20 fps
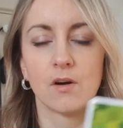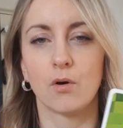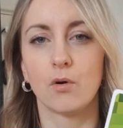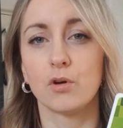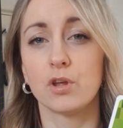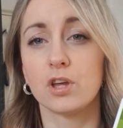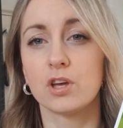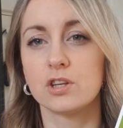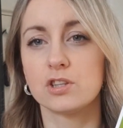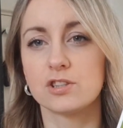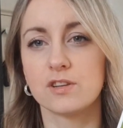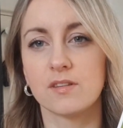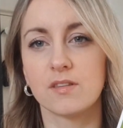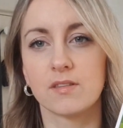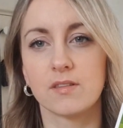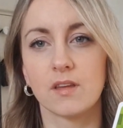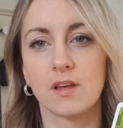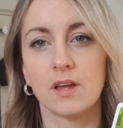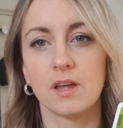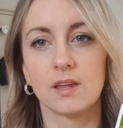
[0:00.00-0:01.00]
Or you can just,
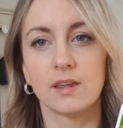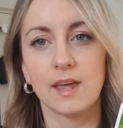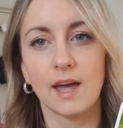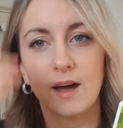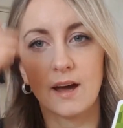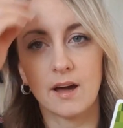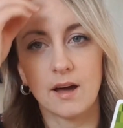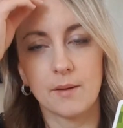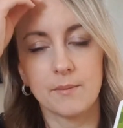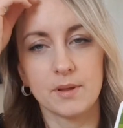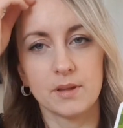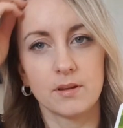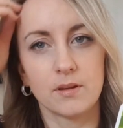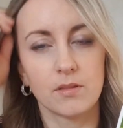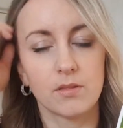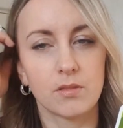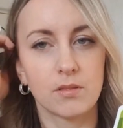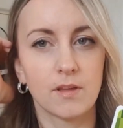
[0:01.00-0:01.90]
yeah, I mean,